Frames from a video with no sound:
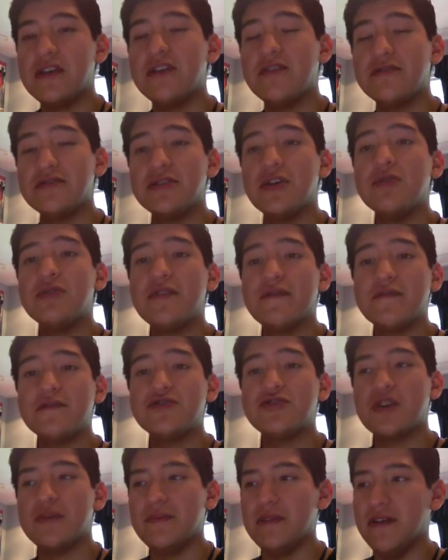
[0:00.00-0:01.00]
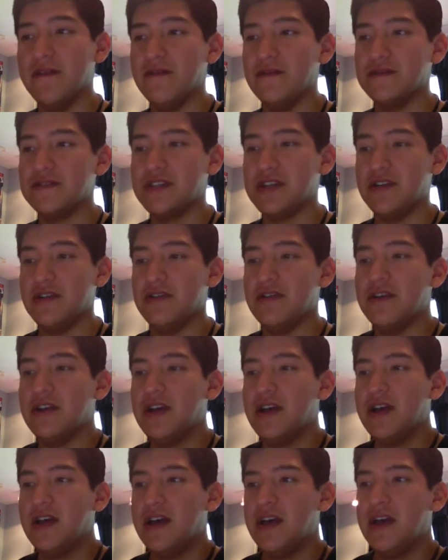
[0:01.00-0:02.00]
There's no different trim levels here
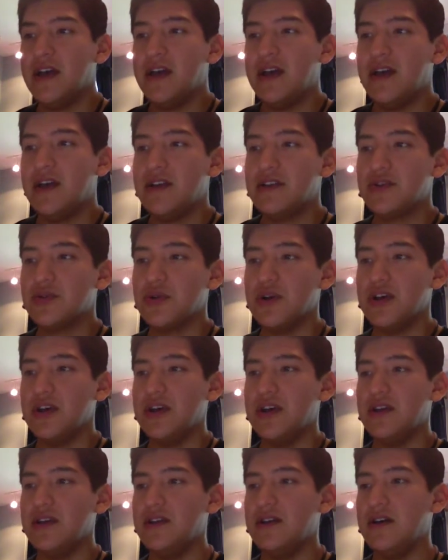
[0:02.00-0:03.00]
in